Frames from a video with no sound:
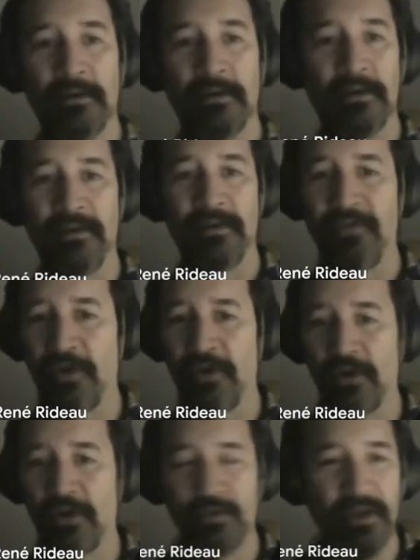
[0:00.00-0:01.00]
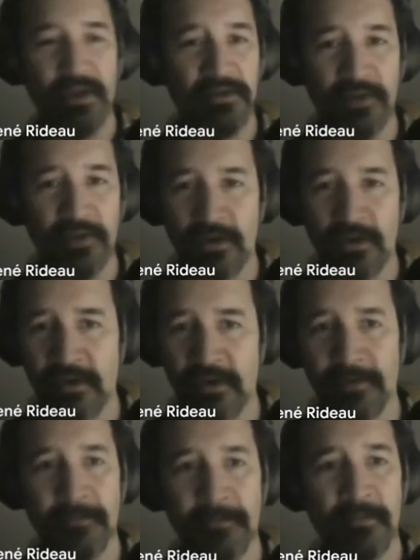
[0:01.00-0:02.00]
very hard to get wrong.
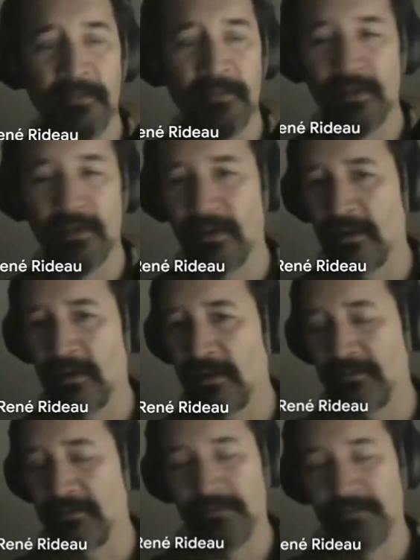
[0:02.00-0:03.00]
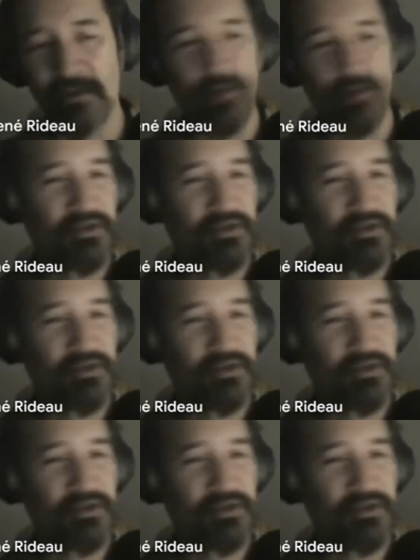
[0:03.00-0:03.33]
I'm